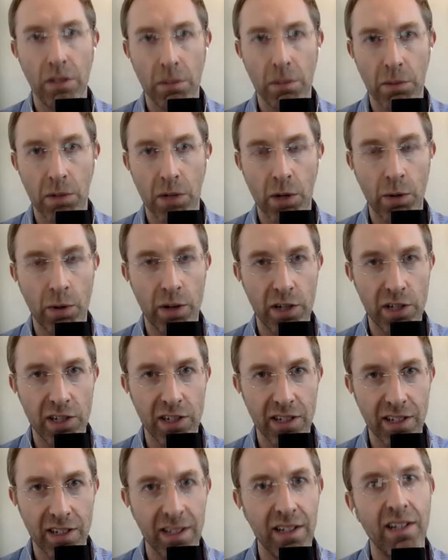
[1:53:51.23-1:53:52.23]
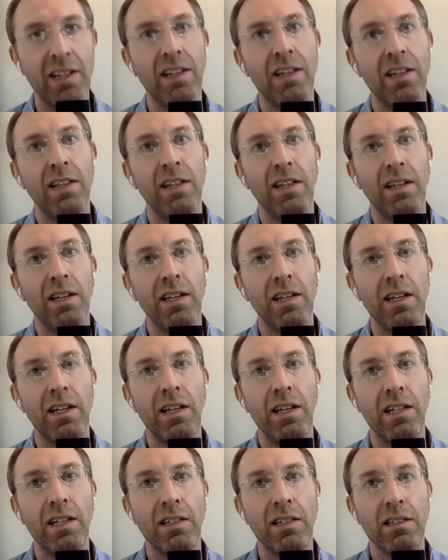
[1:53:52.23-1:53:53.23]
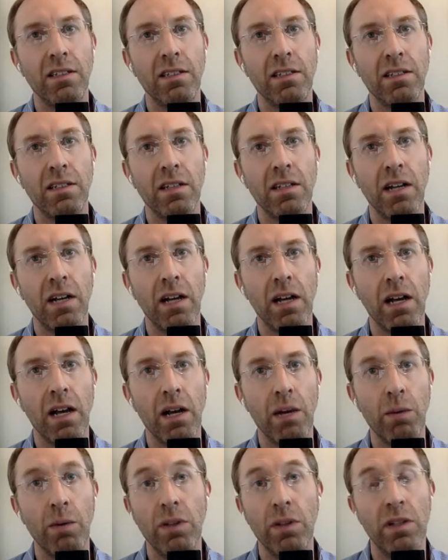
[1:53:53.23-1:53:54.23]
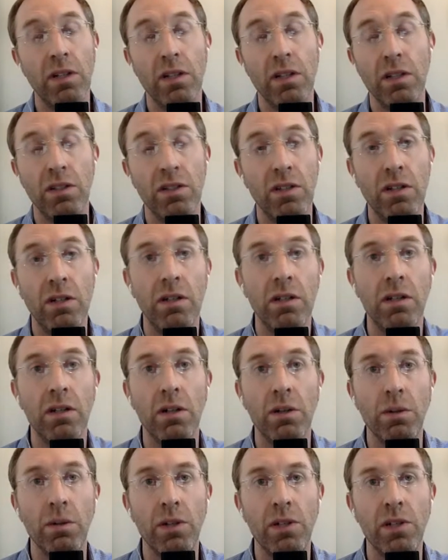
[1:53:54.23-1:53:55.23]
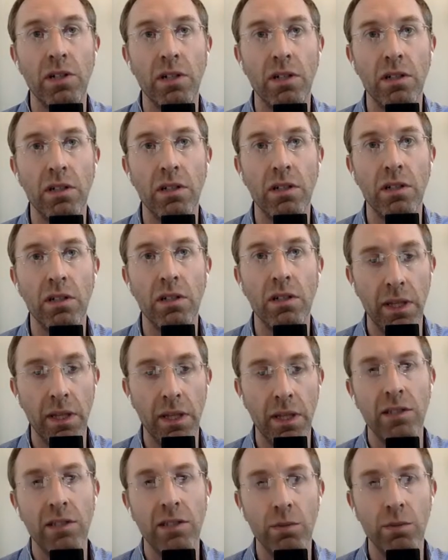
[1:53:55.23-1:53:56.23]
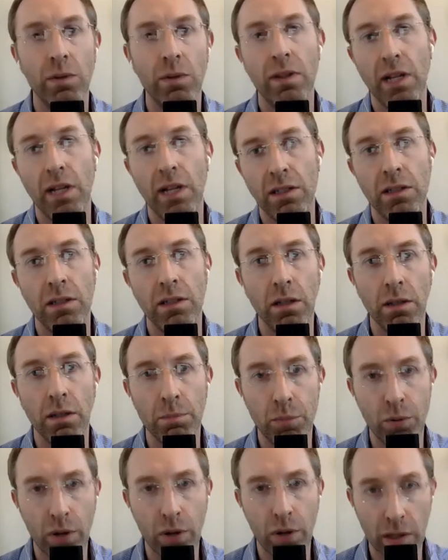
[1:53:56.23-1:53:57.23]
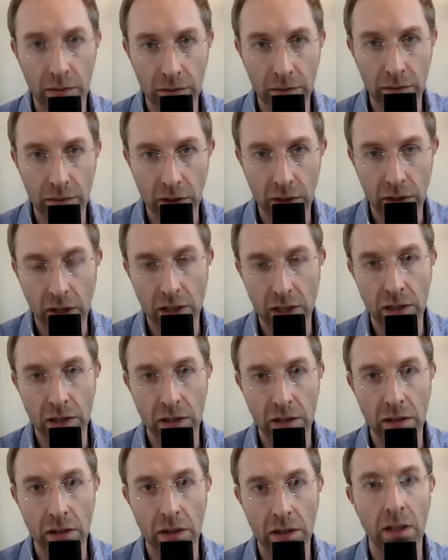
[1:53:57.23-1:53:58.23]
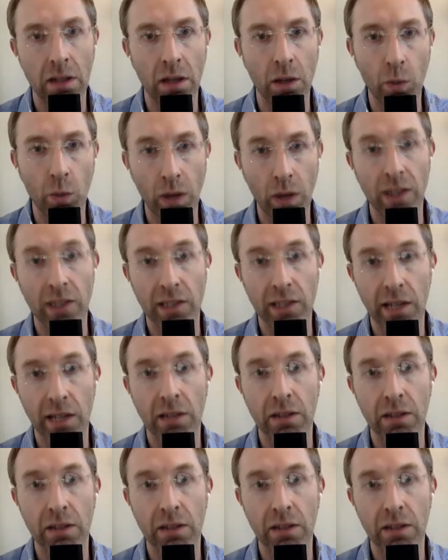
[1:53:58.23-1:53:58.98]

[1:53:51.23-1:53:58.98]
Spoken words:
coercion, and I wouldn't consider it coercion. I mean, that's the point of discussion. Like, what exactly is